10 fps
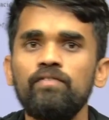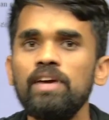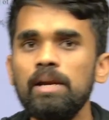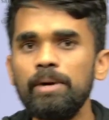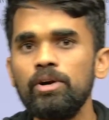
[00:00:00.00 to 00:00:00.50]
we
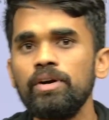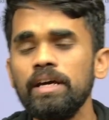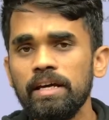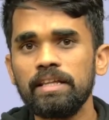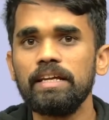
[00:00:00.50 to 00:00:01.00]
will be
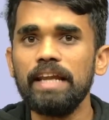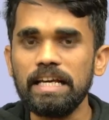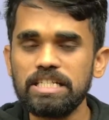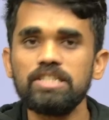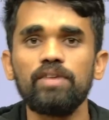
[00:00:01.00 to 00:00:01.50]
doing the
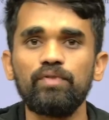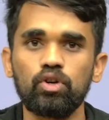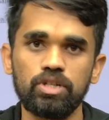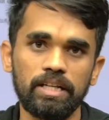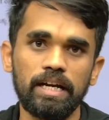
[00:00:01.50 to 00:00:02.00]
next shift
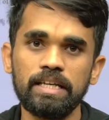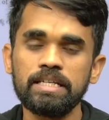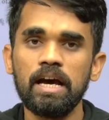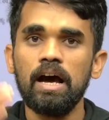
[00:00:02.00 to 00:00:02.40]
question, that is